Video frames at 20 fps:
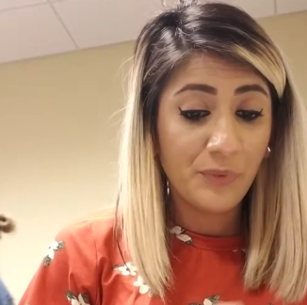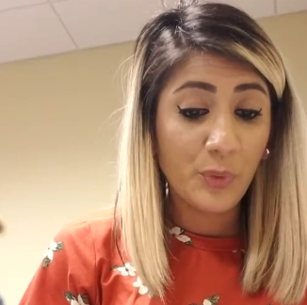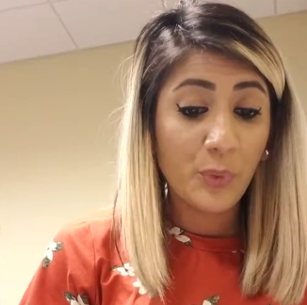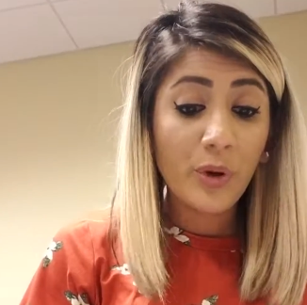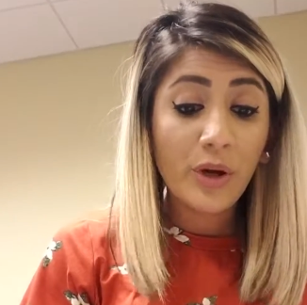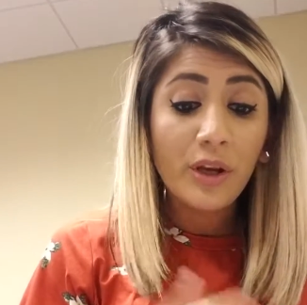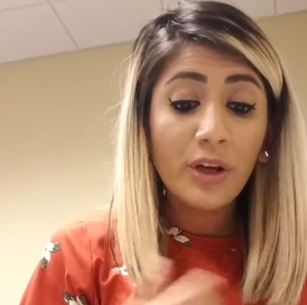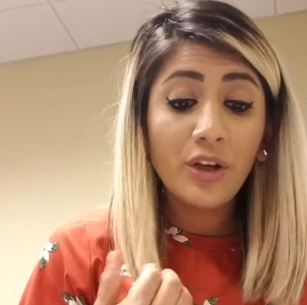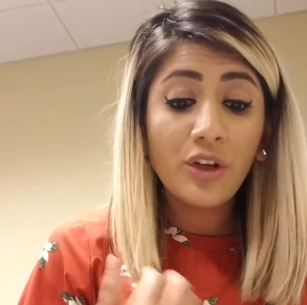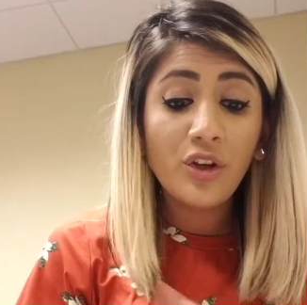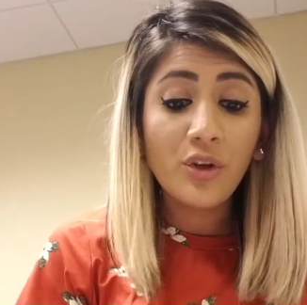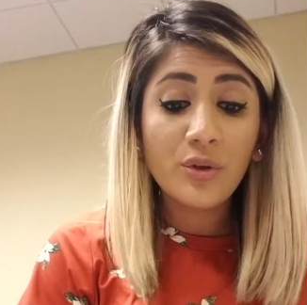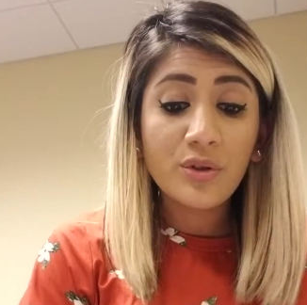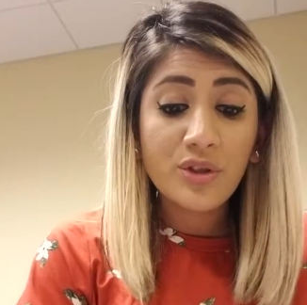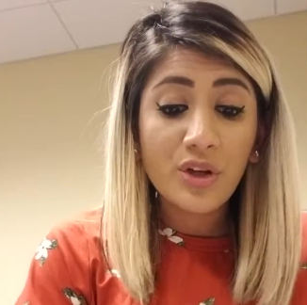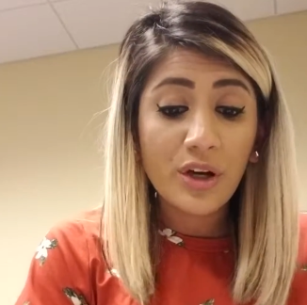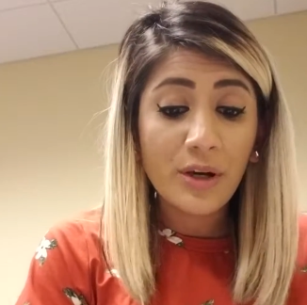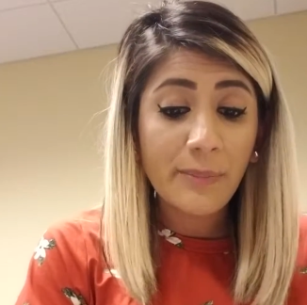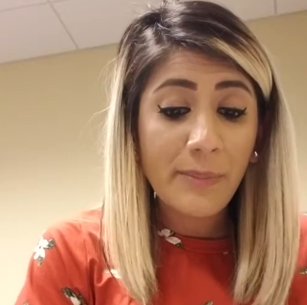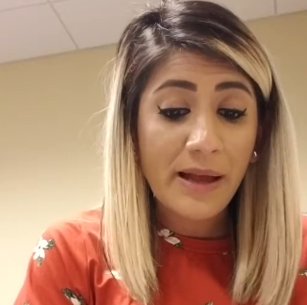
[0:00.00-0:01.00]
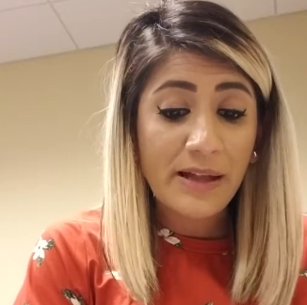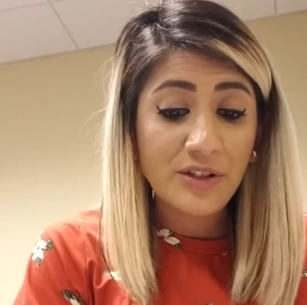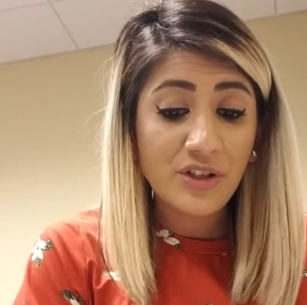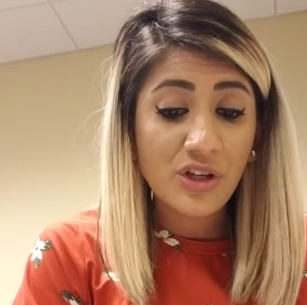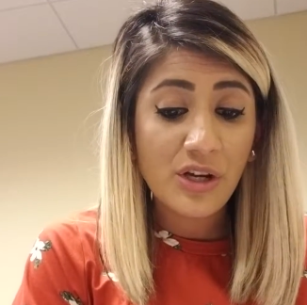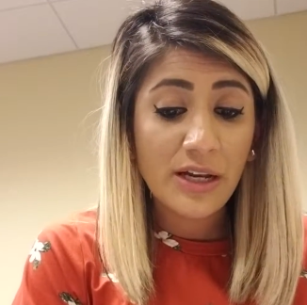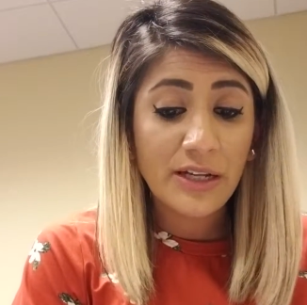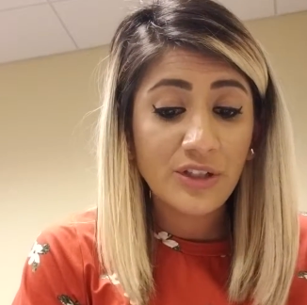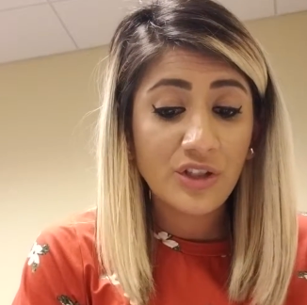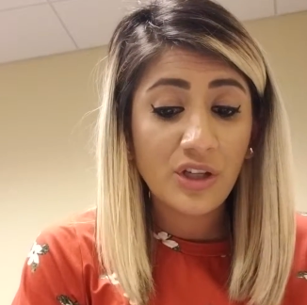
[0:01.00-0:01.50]
We're going to use our
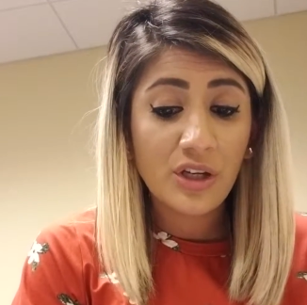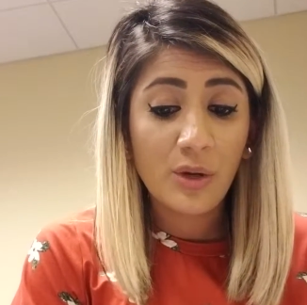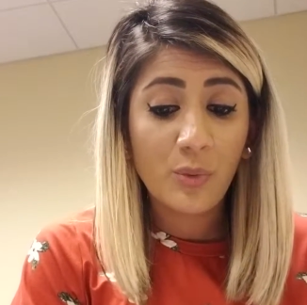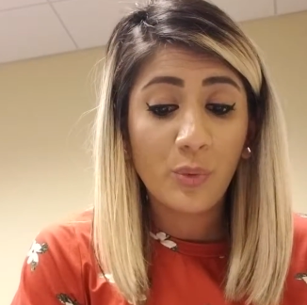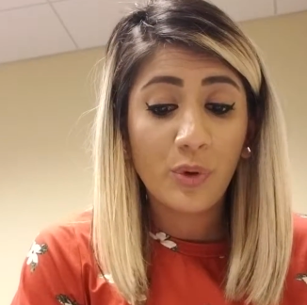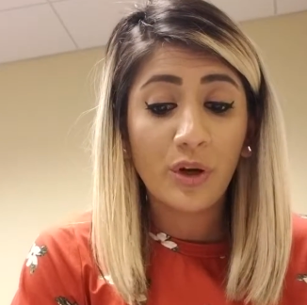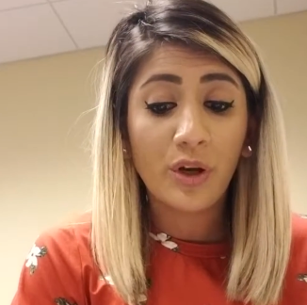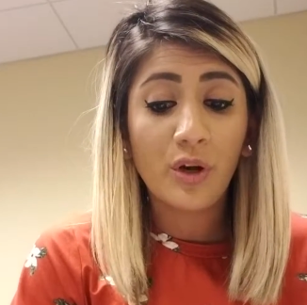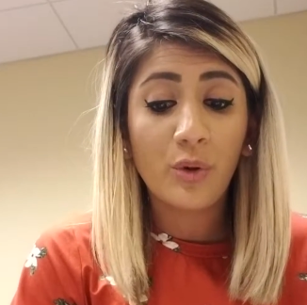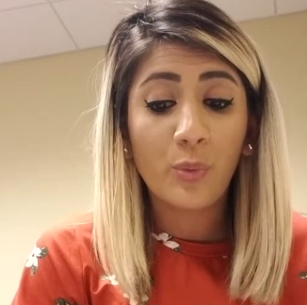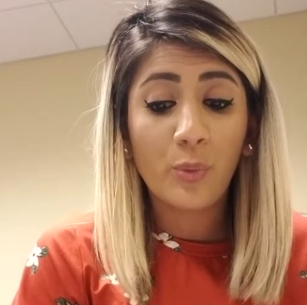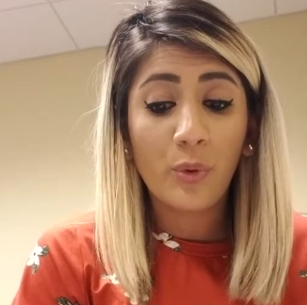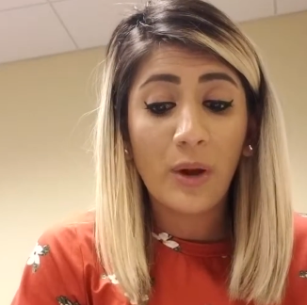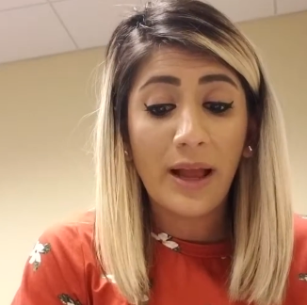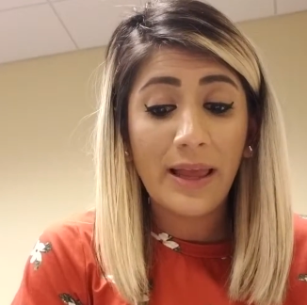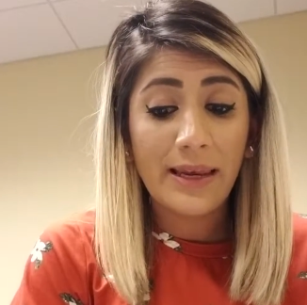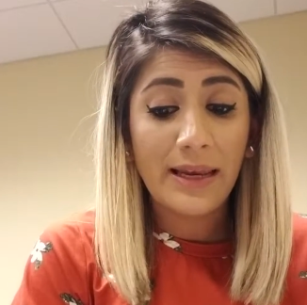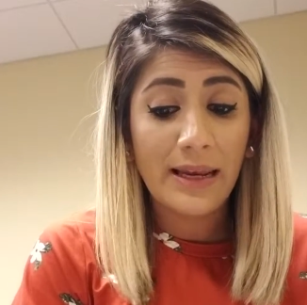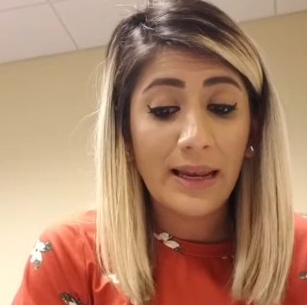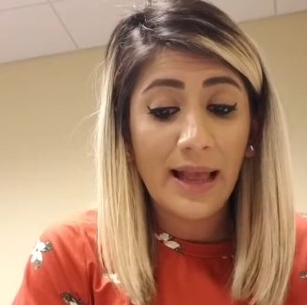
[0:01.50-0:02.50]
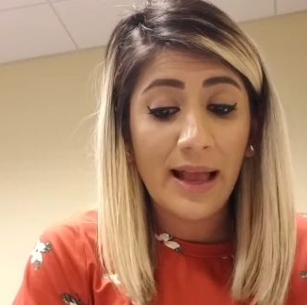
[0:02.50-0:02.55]
imagination, and we're going to write it